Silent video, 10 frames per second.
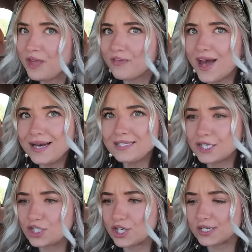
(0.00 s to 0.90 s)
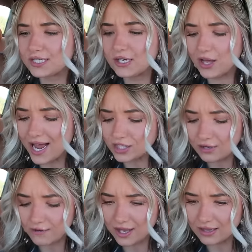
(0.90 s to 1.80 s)
That is such a good deal. I
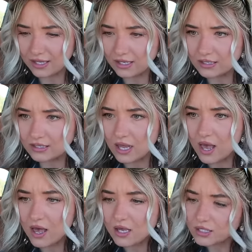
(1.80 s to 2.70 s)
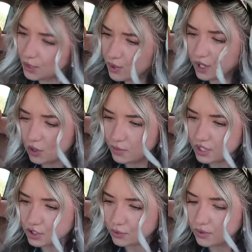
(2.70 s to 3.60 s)
actually feel like these Subway
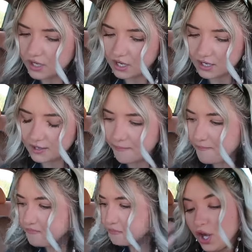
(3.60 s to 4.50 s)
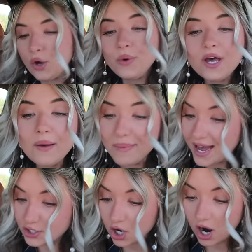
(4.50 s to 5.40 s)
coupons are really good. could we come
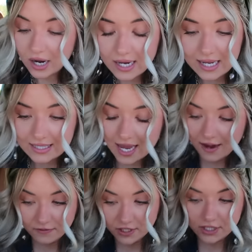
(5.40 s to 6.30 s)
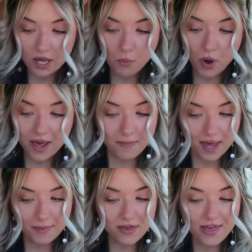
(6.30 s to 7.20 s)
back to Hardee's after Subway
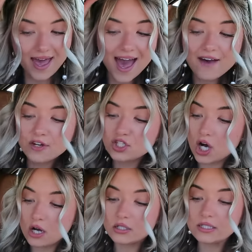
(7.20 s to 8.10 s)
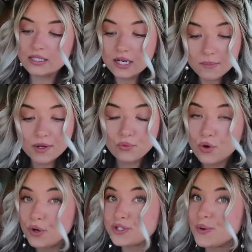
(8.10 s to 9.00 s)
maybe? They have a dollar cinnamon
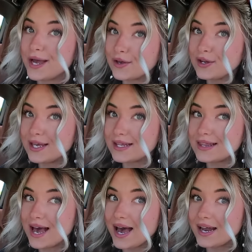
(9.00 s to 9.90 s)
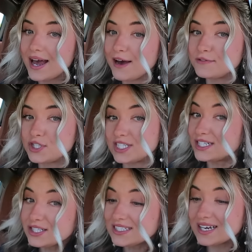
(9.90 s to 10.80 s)
roll, so I could get that after
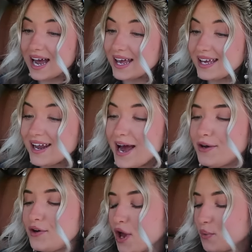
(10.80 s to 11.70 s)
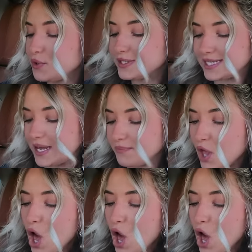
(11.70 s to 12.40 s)
dinner tonight. I don't know. We'll see.